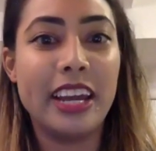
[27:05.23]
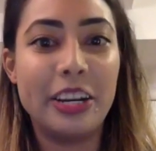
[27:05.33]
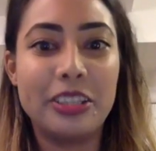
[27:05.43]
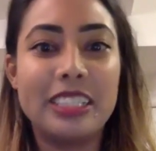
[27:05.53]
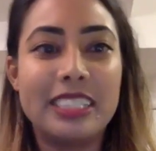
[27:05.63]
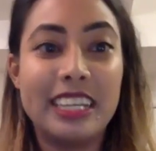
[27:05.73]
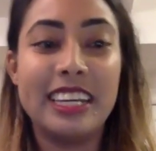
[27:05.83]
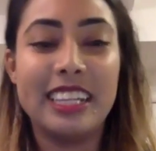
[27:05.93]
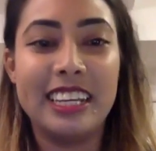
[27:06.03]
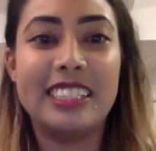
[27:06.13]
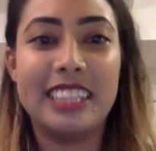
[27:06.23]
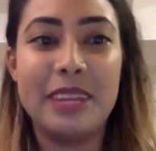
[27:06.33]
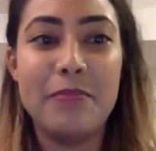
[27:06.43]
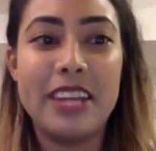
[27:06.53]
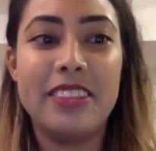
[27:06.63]
And you can see it, it's,
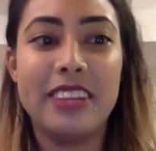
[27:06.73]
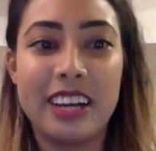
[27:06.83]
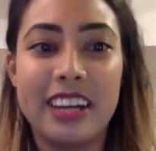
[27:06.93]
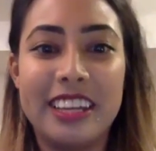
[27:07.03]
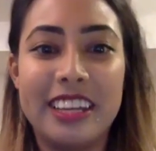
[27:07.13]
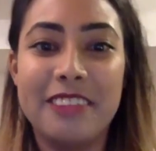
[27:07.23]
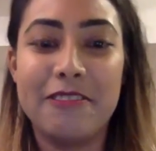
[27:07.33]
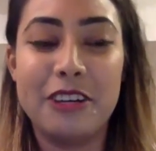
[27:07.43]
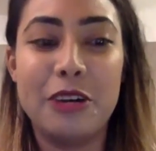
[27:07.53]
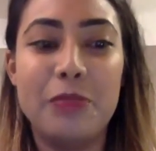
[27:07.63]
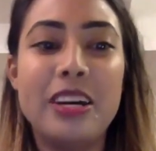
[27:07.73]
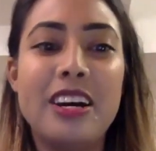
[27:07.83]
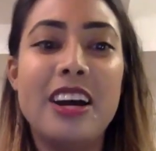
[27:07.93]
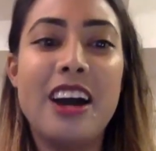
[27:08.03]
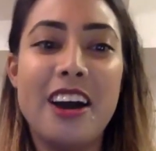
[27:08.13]
it made the cut in the film
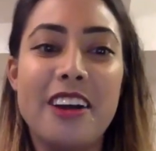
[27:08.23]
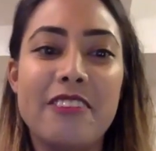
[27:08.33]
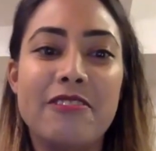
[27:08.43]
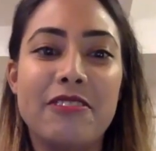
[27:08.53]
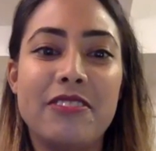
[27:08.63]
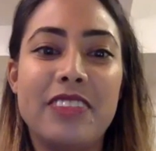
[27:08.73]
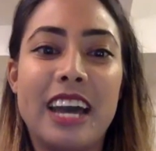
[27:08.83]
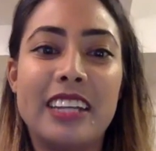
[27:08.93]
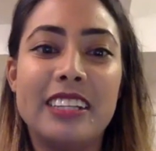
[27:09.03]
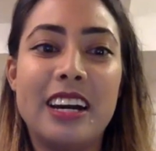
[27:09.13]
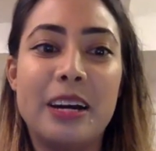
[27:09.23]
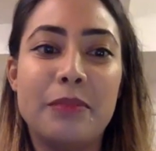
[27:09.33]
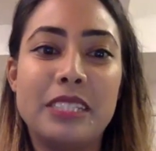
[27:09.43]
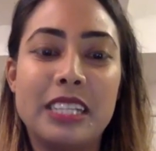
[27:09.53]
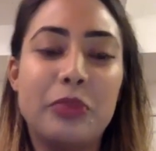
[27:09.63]
of that
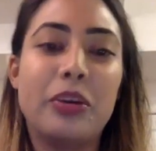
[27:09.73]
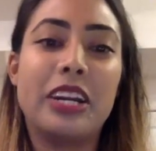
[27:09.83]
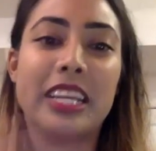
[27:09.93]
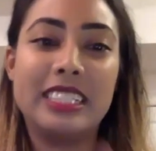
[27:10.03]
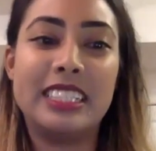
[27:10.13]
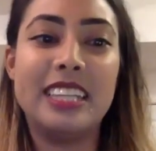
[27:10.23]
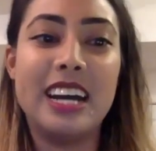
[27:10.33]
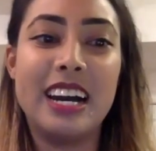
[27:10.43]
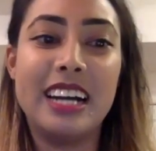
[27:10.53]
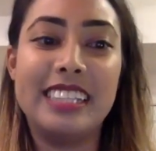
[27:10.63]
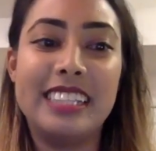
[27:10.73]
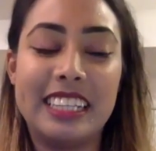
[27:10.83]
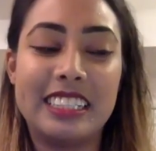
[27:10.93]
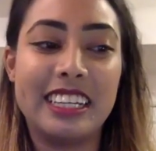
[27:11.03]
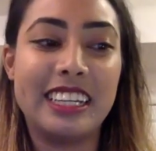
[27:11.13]
um, scene where he's uh,
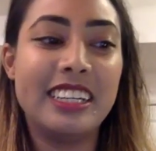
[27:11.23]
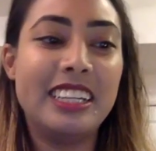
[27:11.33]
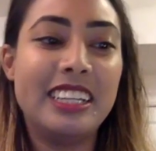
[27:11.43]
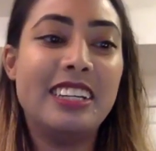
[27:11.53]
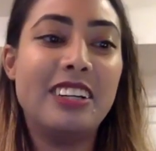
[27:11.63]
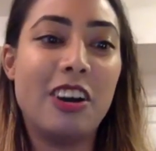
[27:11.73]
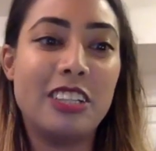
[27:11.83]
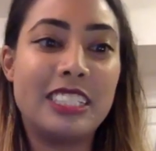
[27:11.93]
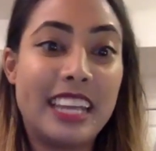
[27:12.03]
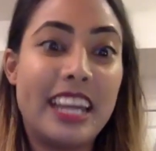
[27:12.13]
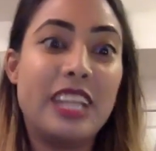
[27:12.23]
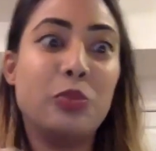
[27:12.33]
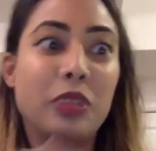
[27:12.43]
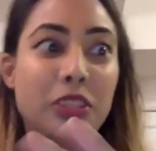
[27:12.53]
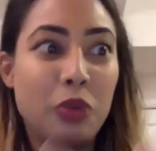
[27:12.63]
dancing on
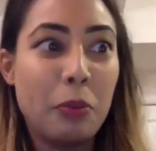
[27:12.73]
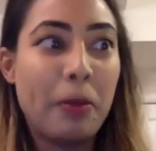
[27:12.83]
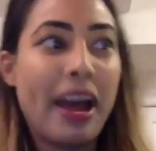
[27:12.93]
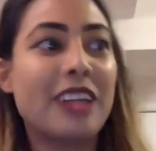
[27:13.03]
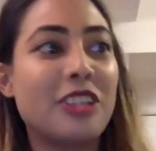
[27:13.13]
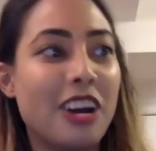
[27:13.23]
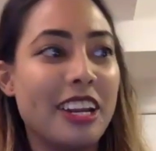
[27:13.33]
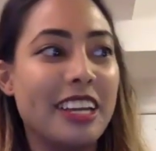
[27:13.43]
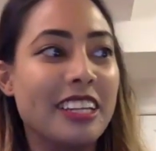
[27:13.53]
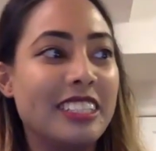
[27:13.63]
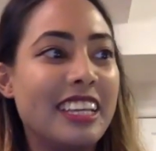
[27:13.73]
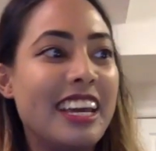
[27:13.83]
stage with to a packed audience.